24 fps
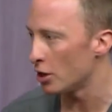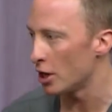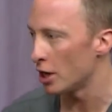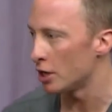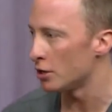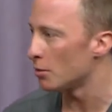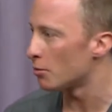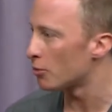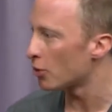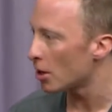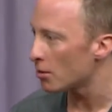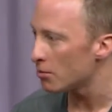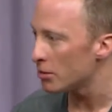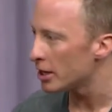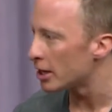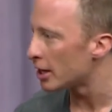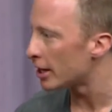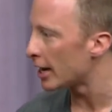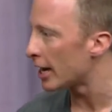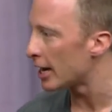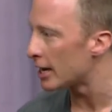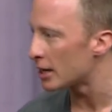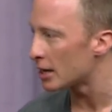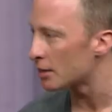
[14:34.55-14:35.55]
and you're probably going
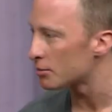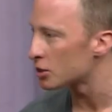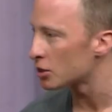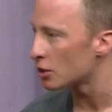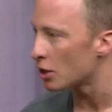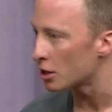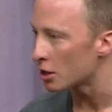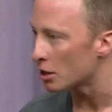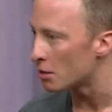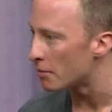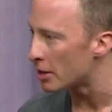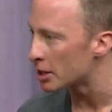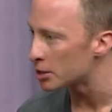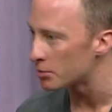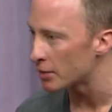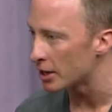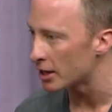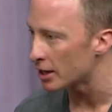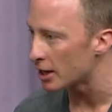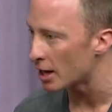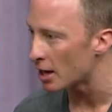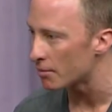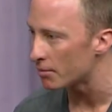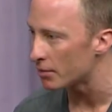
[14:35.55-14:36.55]
to end up starting a much
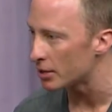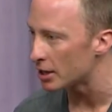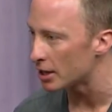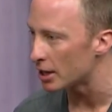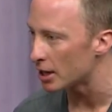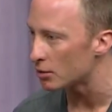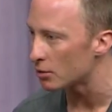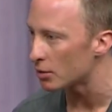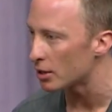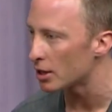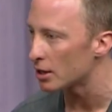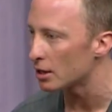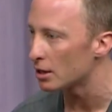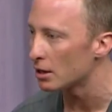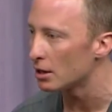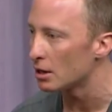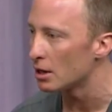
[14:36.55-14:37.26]
better company that way.